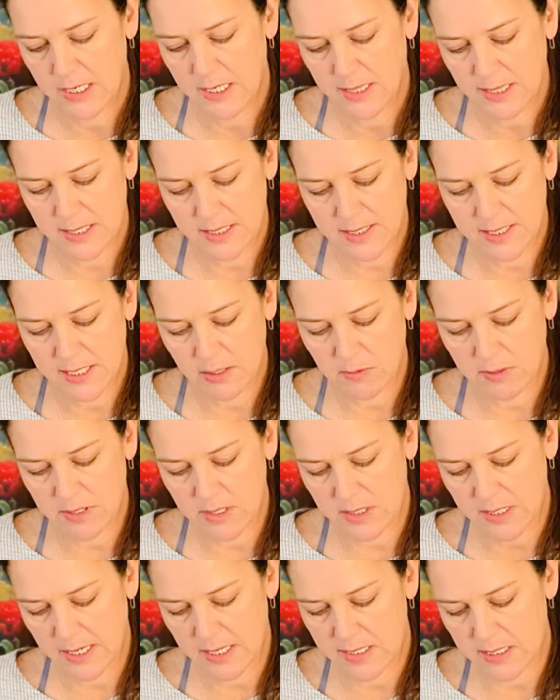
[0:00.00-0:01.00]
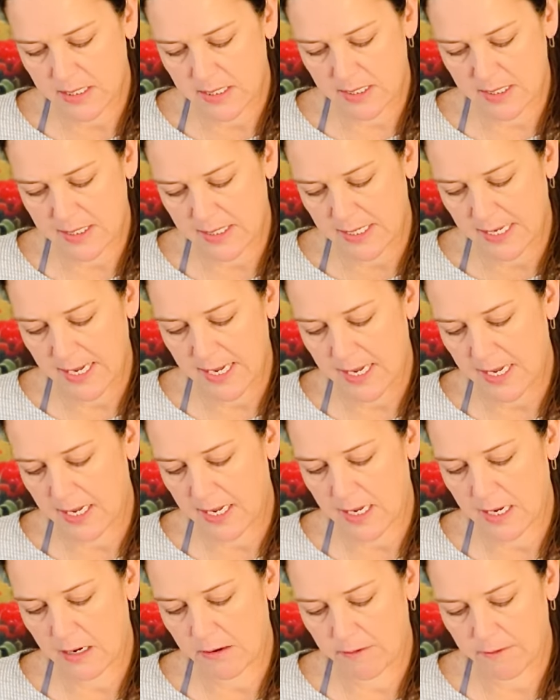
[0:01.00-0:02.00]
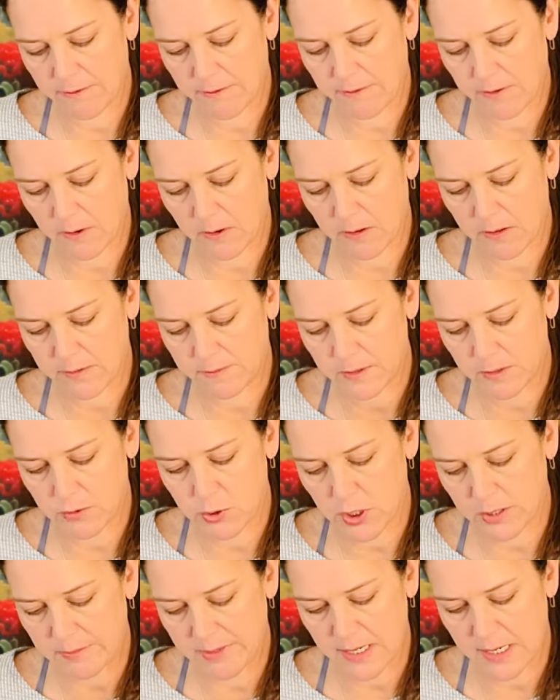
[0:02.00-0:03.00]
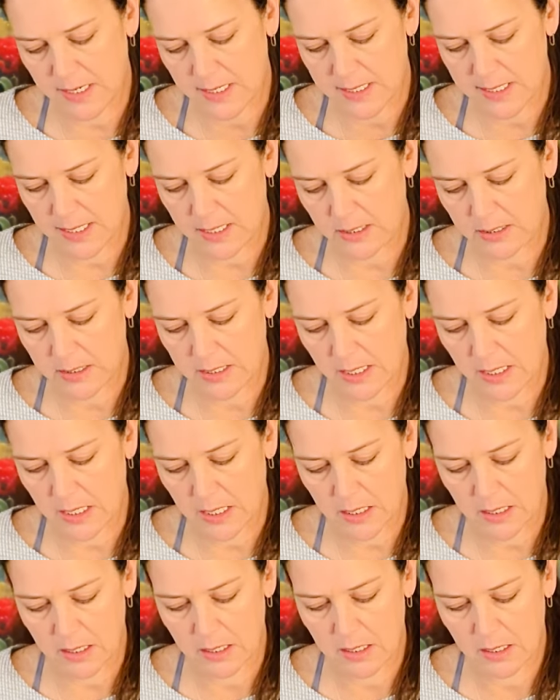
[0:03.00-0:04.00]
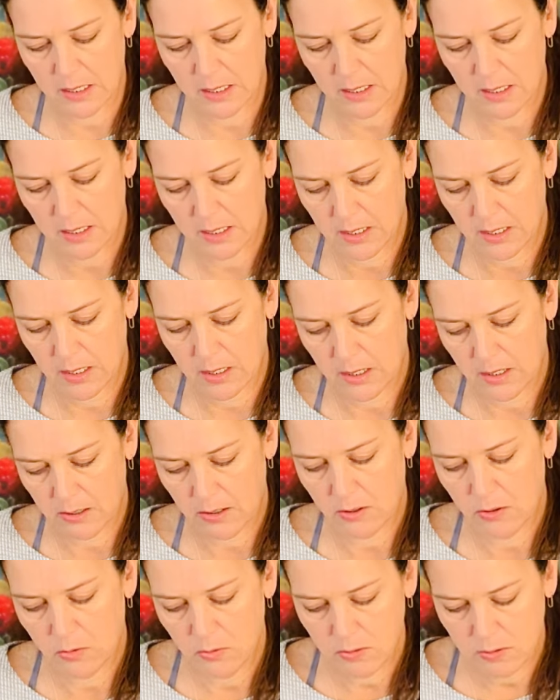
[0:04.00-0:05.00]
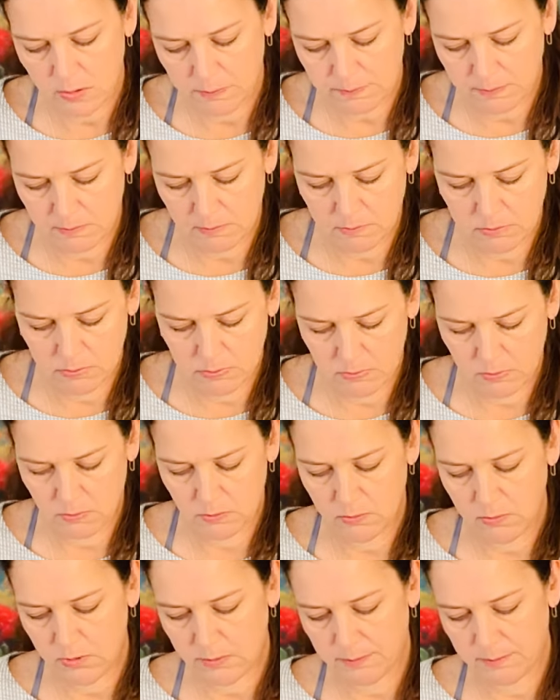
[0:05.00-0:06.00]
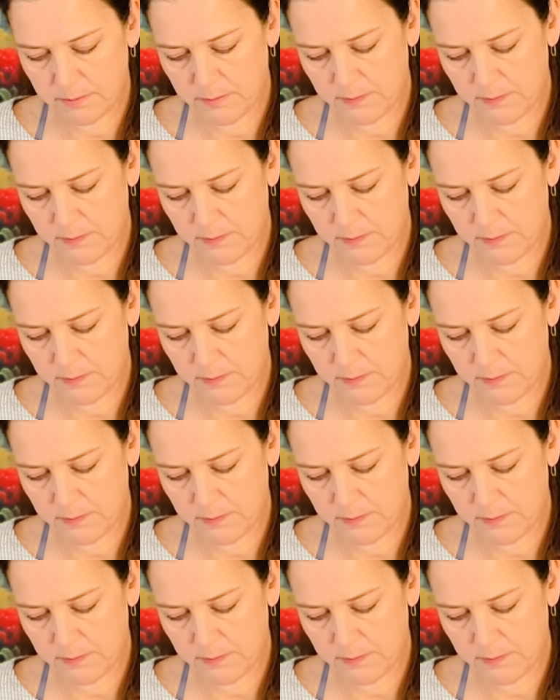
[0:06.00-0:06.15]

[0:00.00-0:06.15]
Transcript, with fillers: Let's see what this has to say for all of you Geminis out there. Whoop, whoop.